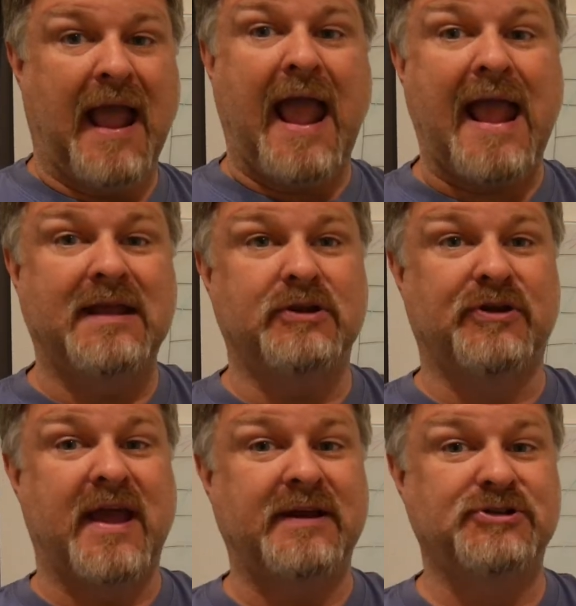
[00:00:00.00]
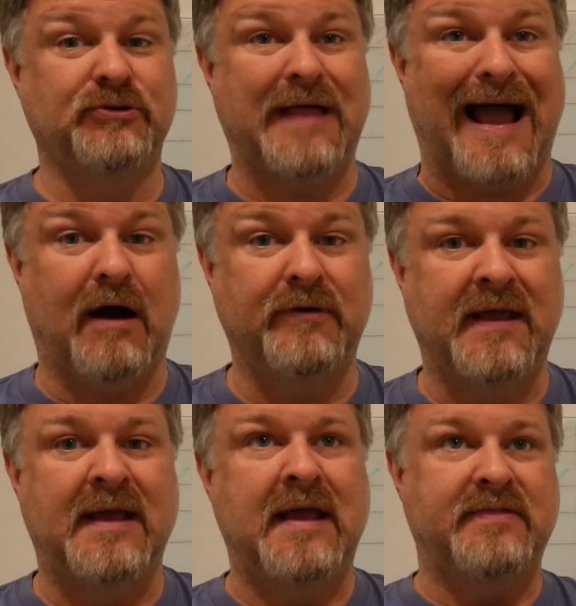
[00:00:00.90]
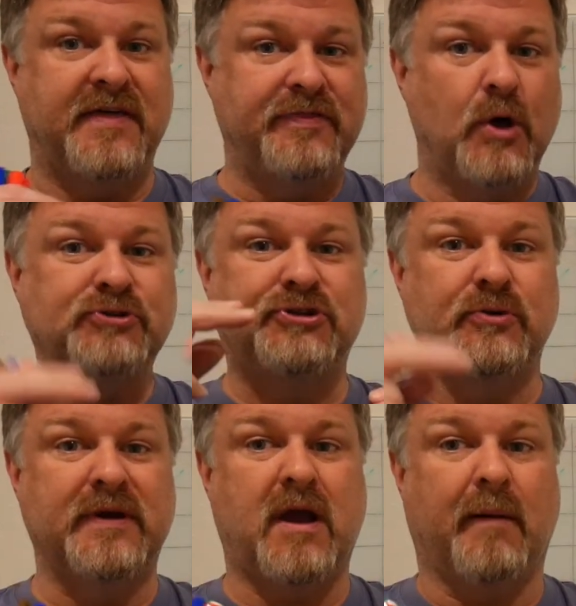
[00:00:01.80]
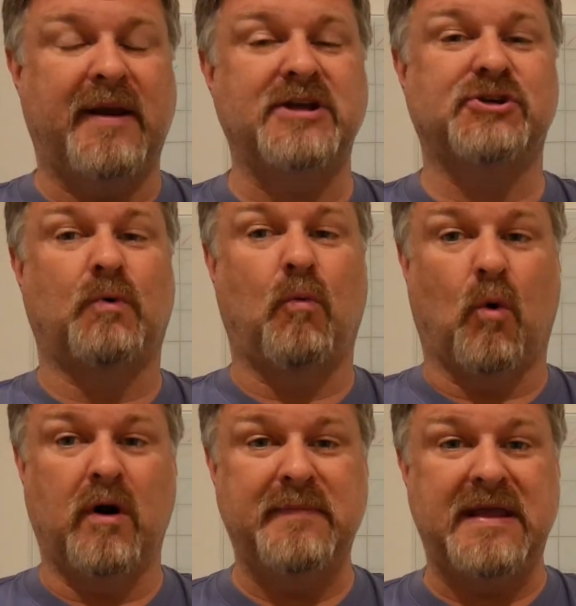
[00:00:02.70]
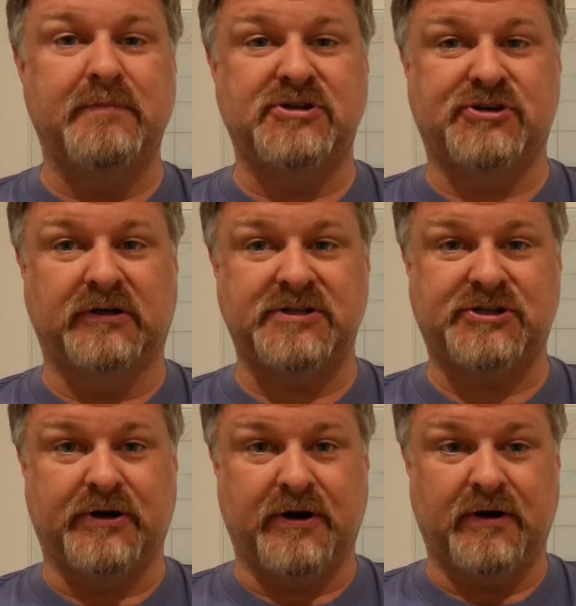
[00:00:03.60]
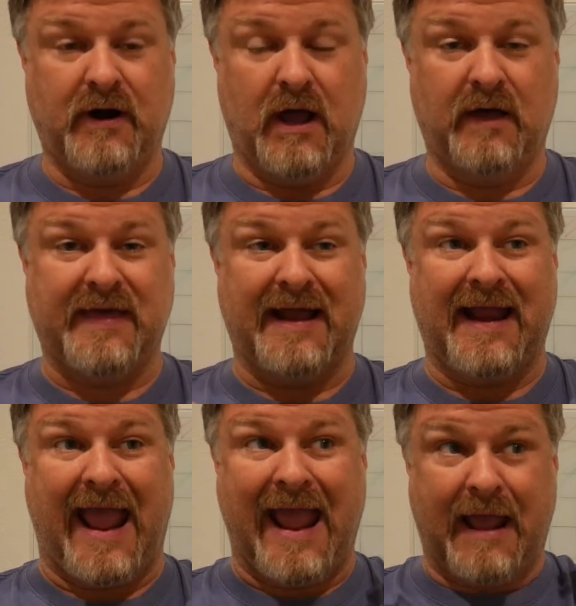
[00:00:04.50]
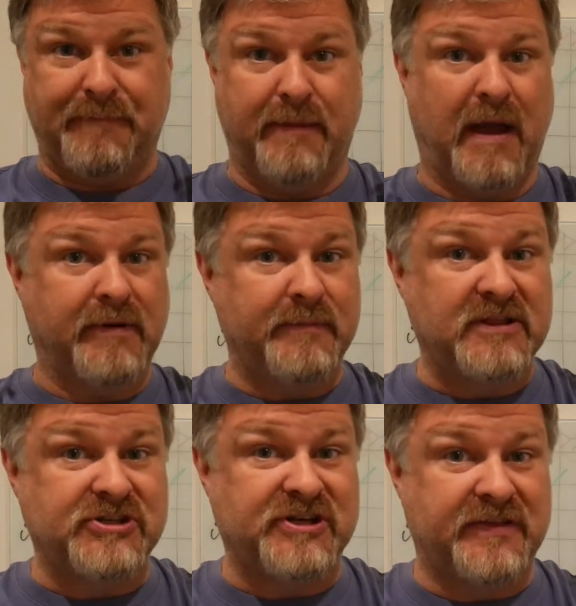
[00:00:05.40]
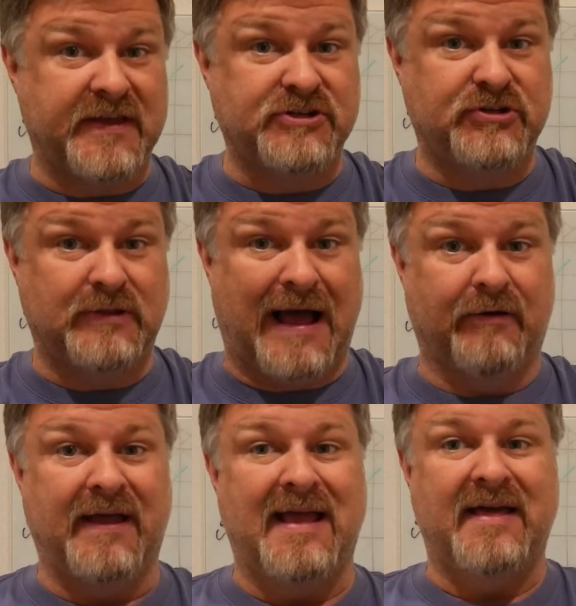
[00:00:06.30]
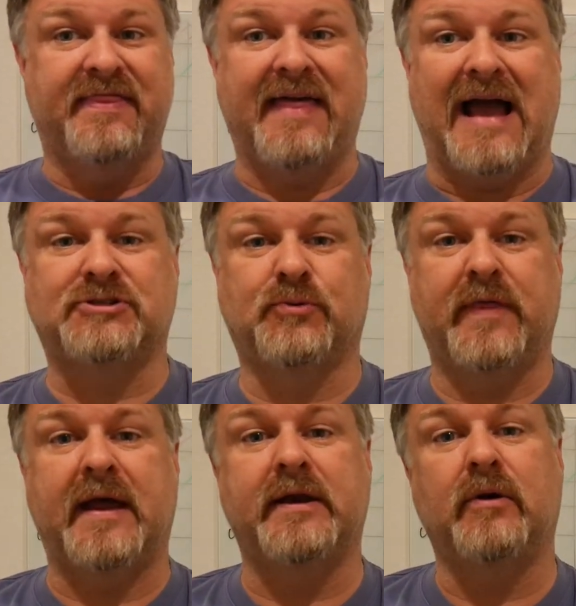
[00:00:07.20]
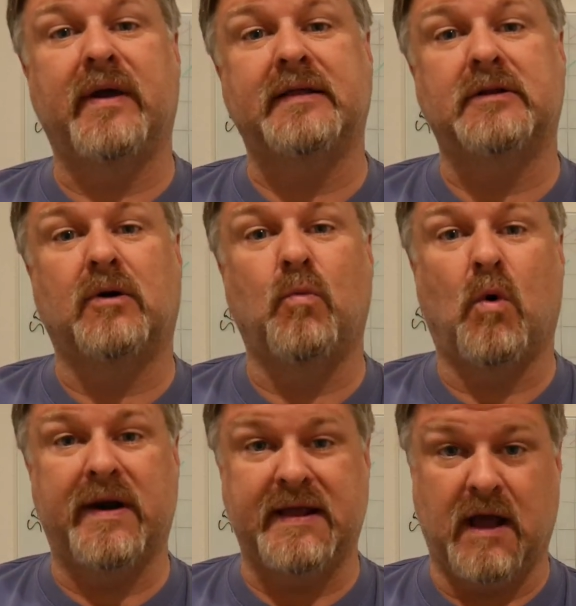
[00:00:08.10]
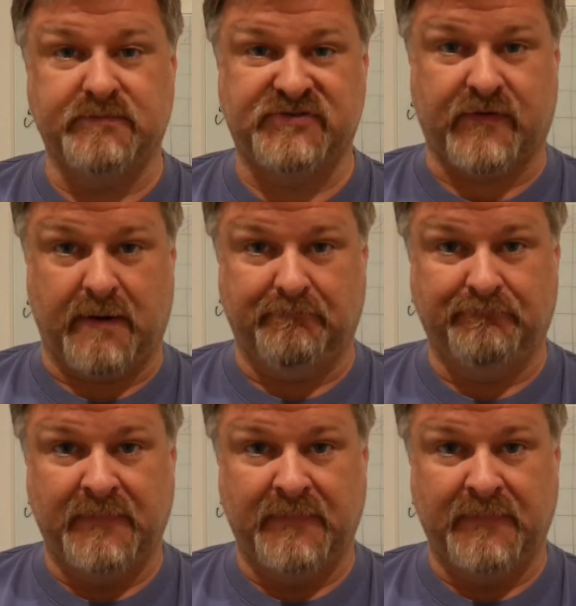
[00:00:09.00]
hey, you're getting too loud, then those two in combination will warn me, Mr. Listener, that, hey, maybe I'm going to be listening to things too loud. That's where that annoying little warning comes from.